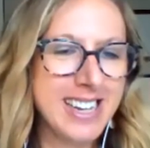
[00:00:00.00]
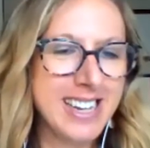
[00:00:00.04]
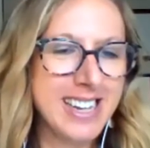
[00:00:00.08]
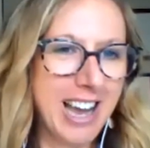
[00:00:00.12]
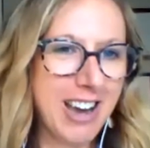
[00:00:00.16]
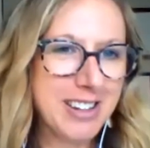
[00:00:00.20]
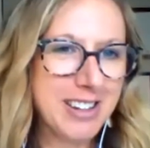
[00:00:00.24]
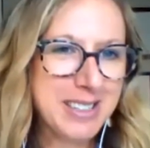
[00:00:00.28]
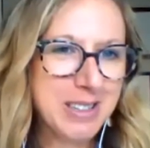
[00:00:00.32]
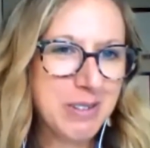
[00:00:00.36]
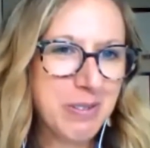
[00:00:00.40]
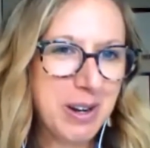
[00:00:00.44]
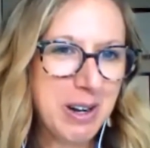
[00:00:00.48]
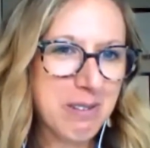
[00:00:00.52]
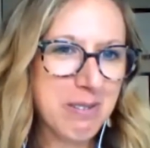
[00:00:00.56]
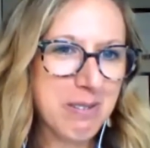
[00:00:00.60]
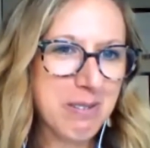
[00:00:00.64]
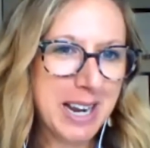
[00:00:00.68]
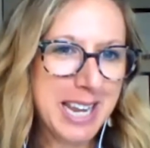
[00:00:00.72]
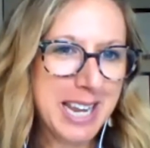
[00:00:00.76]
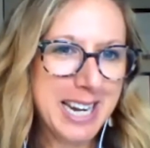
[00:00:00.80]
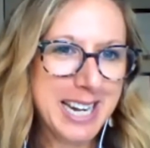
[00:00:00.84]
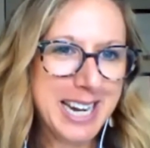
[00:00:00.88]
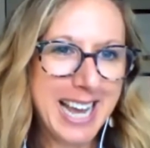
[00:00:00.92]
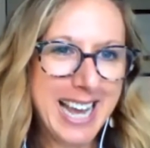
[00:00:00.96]
I also want to
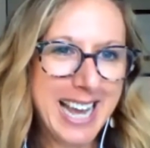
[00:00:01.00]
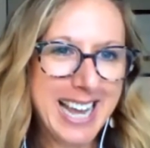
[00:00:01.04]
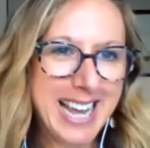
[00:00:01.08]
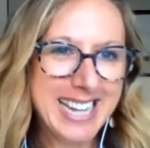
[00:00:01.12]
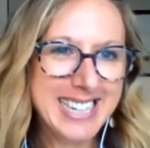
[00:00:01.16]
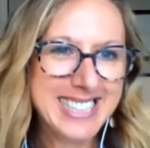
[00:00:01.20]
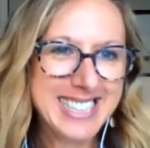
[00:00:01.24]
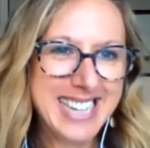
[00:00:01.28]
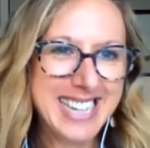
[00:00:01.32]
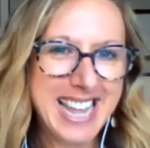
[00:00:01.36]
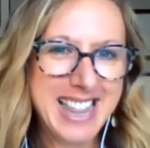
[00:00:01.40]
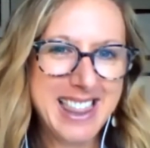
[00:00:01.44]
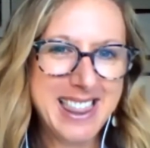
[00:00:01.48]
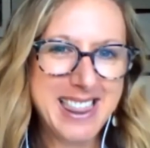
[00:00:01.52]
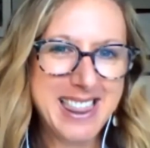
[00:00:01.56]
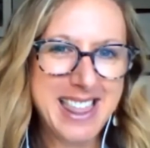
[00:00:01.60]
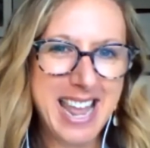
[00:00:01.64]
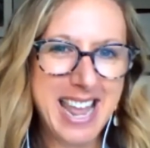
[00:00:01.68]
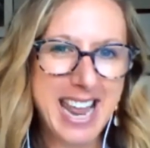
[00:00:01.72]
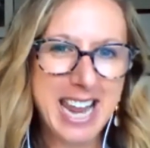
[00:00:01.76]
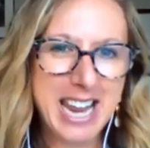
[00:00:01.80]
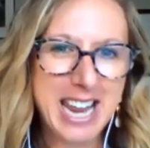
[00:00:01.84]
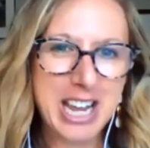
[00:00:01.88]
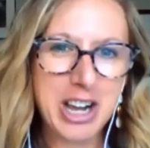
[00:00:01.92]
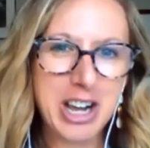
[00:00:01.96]
recognize and
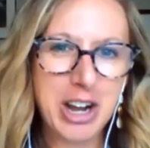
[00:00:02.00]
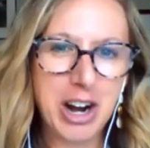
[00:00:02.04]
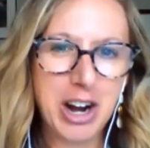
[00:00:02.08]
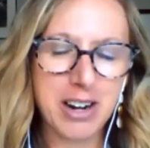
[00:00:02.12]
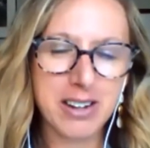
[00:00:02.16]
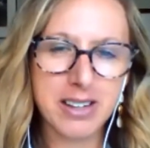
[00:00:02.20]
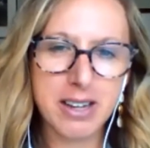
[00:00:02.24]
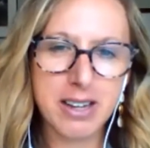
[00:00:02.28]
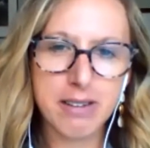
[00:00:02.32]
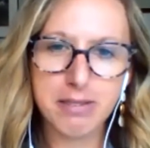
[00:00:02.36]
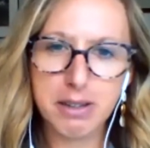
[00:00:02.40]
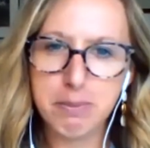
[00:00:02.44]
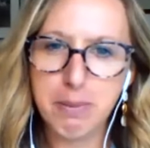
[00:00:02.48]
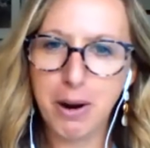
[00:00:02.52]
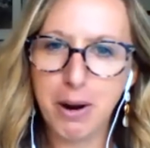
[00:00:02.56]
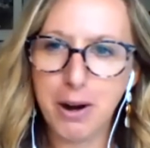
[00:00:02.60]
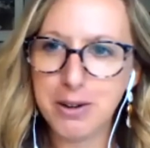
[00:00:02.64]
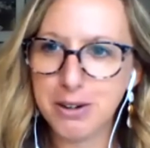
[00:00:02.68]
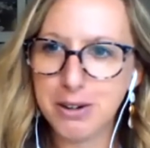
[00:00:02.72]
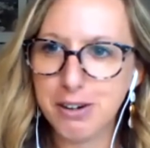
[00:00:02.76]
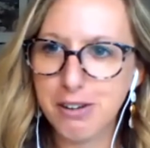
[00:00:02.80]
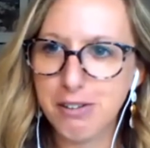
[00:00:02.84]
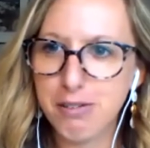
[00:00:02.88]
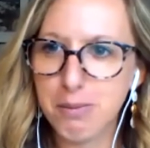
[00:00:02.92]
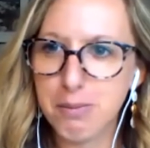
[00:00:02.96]
thank our lovely
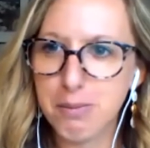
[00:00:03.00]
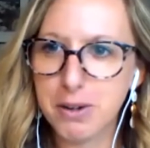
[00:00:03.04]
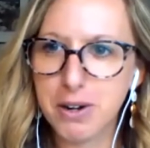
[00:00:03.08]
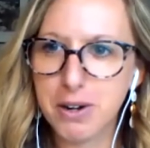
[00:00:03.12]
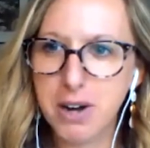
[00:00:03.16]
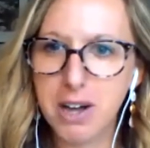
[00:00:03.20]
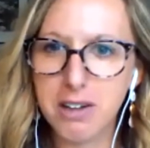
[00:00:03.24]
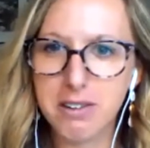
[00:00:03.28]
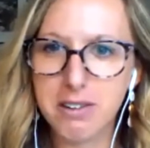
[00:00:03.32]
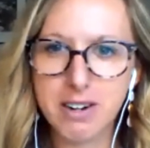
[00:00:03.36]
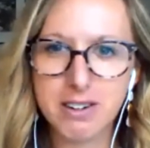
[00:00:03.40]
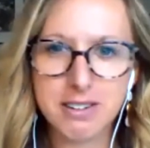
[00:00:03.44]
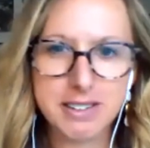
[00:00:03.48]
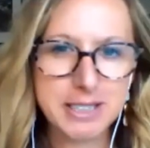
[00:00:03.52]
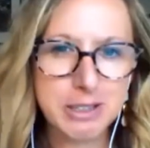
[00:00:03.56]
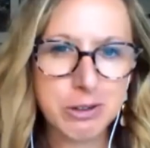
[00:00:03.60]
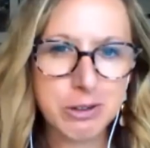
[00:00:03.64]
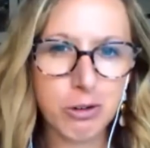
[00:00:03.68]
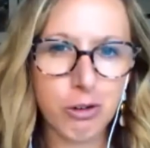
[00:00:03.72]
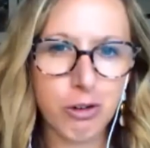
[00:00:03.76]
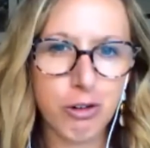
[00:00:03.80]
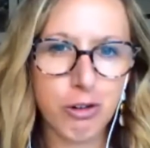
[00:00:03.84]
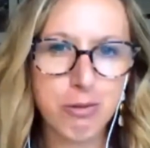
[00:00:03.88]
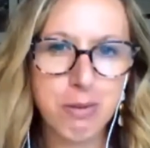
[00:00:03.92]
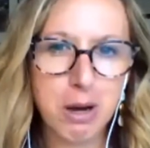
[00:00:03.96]
partners from the Colorado
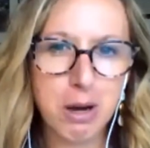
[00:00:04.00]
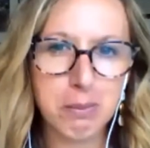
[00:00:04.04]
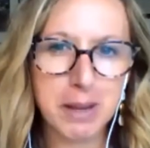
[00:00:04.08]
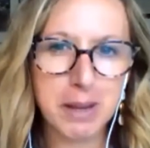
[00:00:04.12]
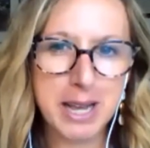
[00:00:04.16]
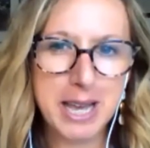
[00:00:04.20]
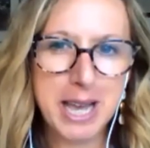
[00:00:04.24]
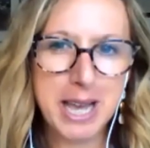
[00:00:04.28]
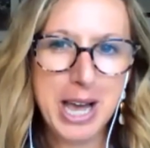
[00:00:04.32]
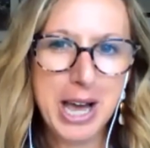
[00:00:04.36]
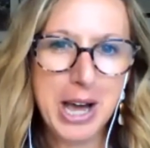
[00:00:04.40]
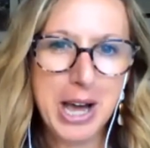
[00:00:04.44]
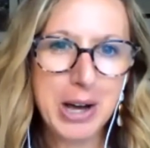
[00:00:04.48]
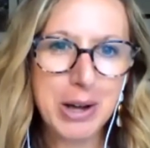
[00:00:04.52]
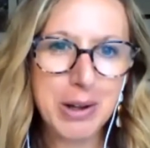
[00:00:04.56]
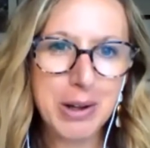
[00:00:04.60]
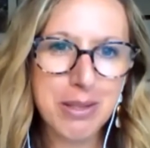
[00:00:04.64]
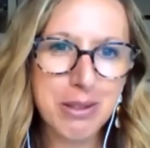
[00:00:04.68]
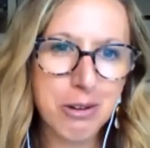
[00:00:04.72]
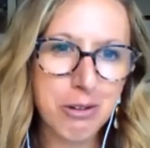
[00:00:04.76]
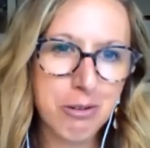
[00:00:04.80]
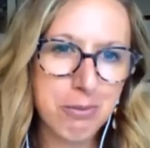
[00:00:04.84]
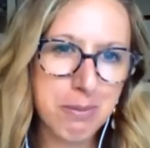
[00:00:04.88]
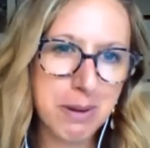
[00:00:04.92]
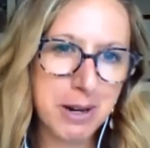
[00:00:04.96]
School of Public
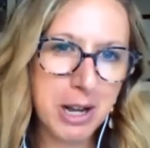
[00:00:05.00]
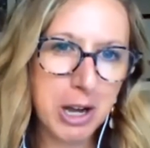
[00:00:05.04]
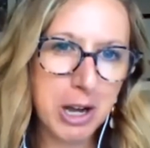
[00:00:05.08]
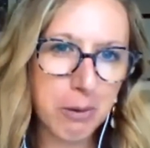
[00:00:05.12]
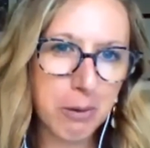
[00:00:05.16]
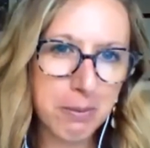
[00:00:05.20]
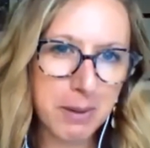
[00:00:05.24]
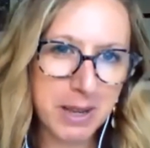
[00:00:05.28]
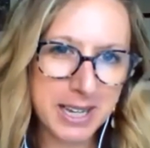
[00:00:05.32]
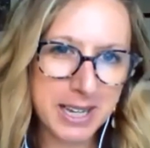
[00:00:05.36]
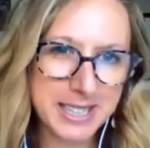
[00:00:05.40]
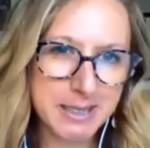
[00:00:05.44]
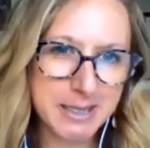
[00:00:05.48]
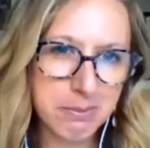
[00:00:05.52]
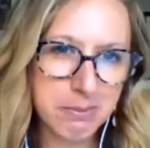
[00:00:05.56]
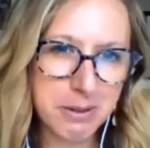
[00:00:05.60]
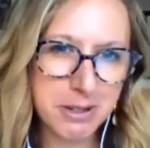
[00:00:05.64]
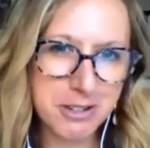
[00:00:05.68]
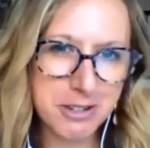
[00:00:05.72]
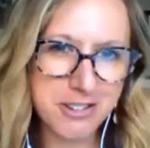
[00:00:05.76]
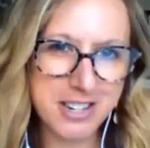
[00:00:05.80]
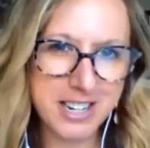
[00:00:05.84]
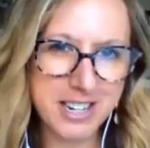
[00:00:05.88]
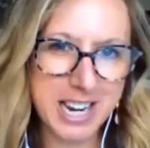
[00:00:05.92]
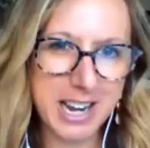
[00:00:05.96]
Health who've been helping us
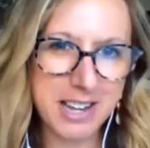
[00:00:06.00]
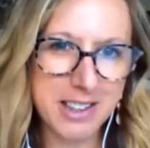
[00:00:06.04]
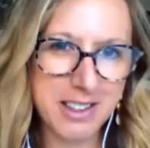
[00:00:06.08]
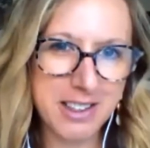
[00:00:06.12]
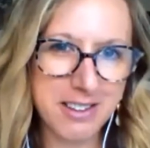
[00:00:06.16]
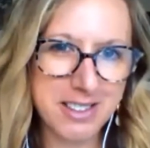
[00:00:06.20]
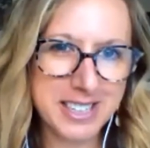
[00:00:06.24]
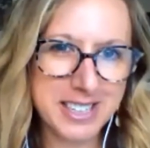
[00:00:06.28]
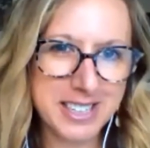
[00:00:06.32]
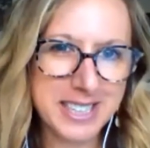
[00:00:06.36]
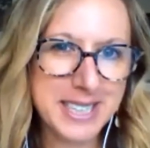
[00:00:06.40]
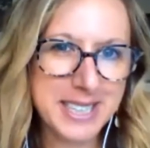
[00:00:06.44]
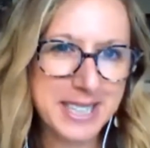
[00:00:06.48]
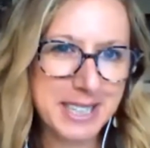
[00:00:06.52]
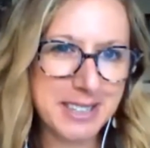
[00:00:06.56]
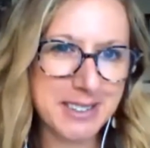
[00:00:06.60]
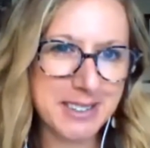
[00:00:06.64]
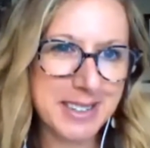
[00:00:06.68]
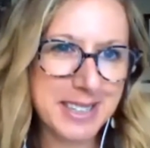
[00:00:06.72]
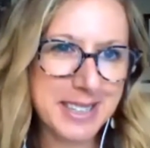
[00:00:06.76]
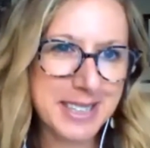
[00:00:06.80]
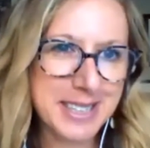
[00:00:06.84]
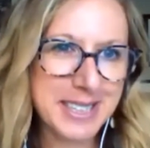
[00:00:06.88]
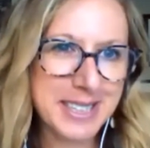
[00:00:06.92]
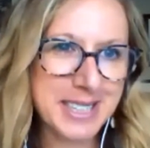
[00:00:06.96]
put together this
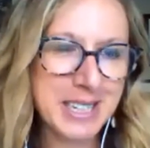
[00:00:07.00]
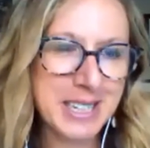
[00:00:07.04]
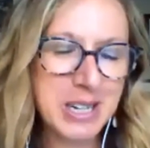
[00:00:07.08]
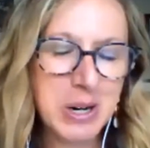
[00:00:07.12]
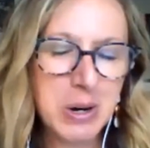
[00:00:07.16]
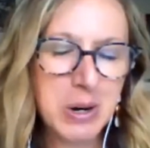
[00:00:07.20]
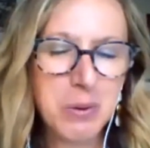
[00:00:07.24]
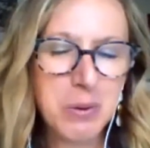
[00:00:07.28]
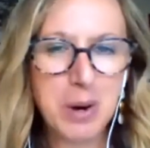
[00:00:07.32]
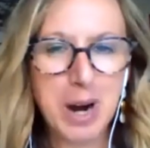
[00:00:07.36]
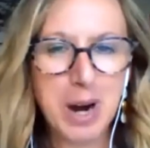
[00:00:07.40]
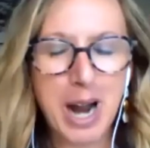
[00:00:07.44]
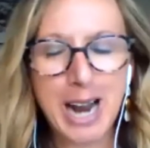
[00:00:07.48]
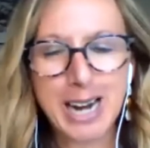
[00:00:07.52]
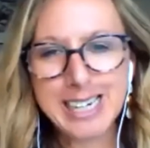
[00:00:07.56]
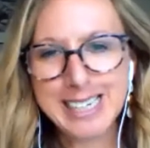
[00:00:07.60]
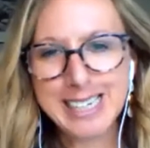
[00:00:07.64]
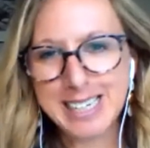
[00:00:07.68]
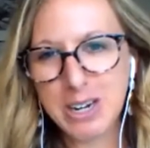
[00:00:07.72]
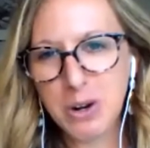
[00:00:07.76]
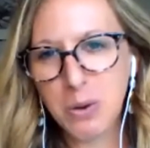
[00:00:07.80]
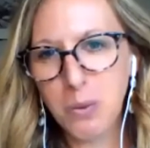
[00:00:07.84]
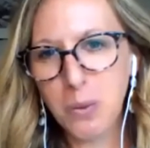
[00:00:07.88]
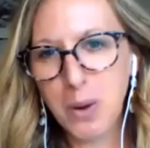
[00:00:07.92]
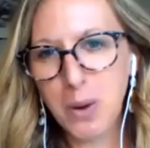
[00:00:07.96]
series. We're
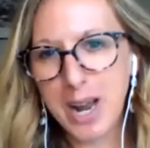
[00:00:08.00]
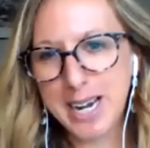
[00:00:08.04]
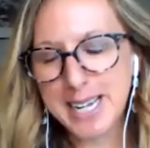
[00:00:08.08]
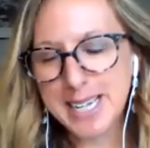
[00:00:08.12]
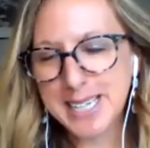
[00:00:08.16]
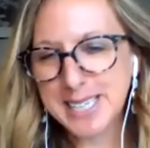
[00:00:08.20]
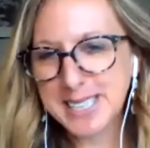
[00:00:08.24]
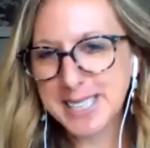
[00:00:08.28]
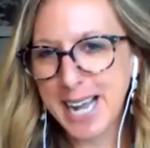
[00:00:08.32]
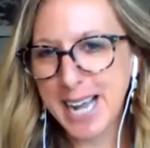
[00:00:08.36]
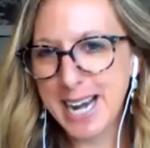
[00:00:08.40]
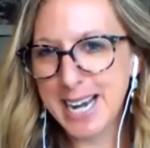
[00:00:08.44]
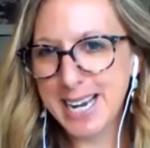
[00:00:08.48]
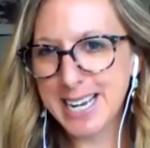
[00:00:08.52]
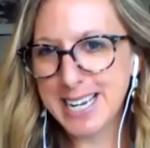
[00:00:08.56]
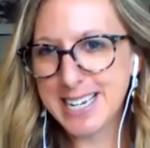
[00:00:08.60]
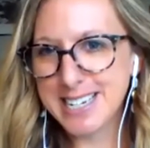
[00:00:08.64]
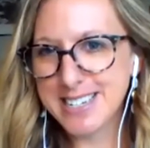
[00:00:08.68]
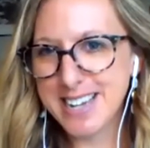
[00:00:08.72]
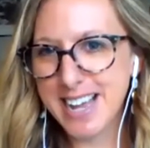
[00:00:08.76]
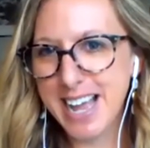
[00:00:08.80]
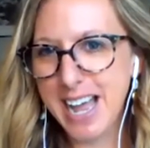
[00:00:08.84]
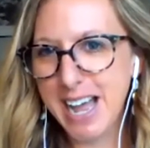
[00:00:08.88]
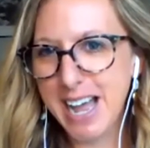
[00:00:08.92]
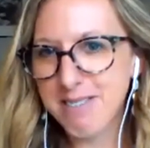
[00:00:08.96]
actually quite
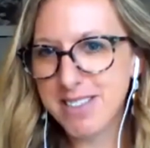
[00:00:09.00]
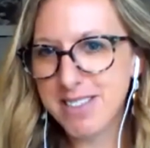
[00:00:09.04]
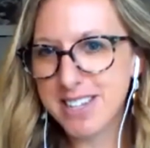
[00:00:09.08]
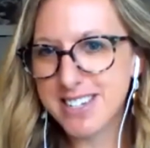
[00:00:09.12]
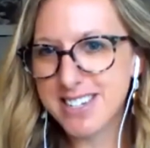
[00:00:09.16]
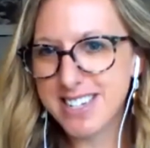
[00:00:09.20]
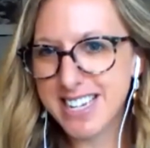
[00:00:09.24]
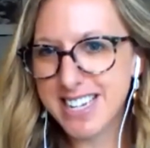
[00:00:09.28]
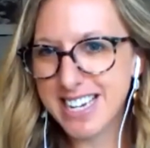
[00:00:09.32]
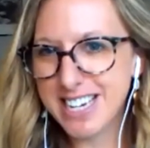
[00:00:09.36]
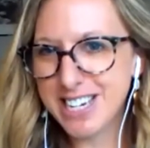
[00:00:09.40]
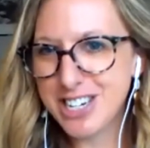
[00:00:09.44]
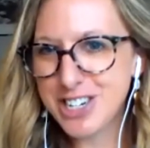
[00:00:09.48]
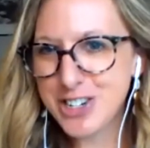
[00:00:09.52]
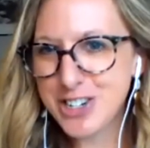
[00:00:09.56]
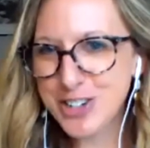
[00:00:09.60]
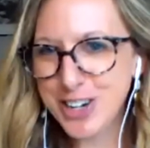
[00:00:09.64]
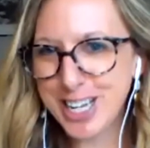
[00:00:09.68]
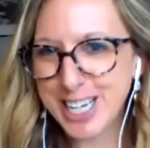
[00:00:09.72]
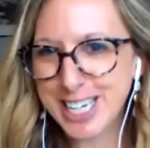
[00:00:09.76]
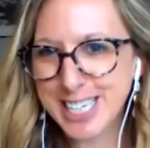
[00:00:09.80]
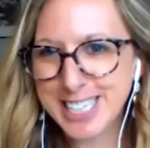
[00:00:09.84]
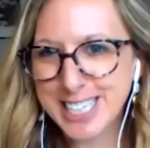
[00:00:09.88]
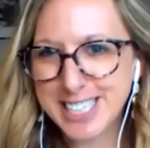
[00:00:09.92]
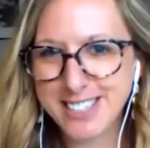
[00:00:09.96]
excited to have the Dean
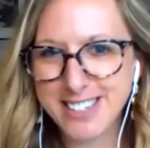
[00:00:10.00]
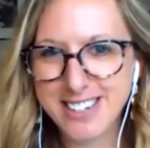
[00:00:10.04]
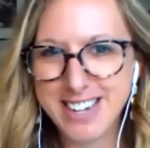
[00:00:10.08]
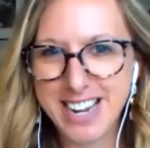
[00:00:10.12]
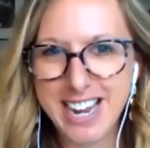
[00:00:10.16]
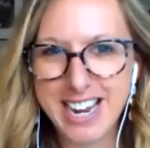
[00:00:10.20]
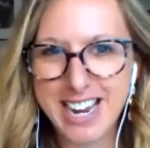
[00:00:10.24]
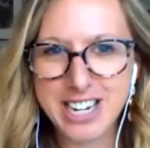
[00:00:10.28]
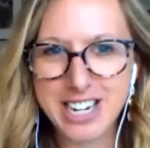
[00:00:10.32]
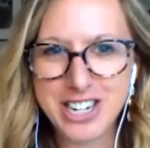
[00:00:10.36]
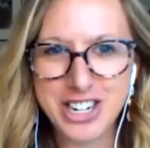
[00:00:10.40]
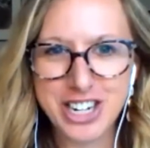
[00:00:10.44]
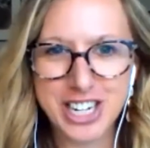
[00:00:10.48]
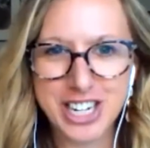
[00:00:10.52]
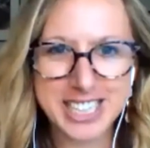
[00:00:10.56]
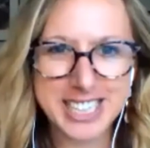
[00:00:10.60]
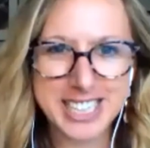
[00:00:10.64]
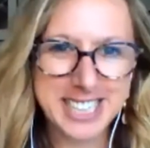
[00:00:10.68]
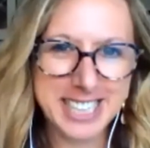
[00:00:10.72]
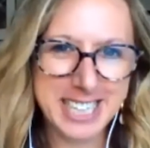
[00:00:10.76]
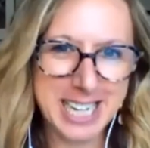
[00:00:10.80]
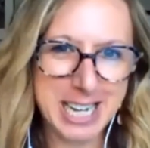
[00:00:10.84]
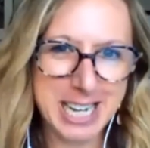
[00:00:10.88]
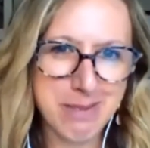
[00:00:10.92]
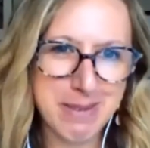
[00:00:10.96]
joining us today, Jonathan
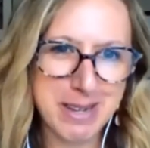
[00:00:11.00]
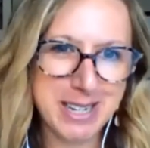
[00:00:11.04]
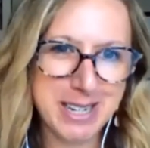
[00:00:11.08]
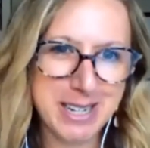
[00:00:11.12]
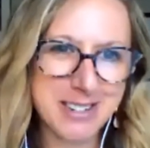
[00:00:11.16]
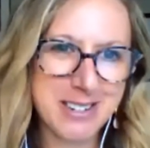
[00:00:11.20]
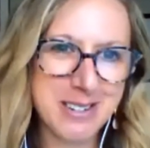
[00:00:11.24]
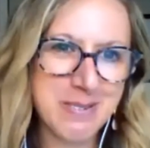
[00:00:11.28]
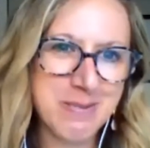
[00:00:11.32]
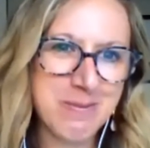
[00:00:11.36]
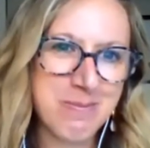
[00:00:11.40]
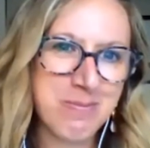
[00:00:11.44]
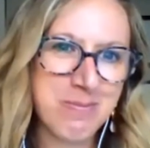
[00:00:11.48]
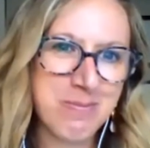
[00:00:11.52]
Samet.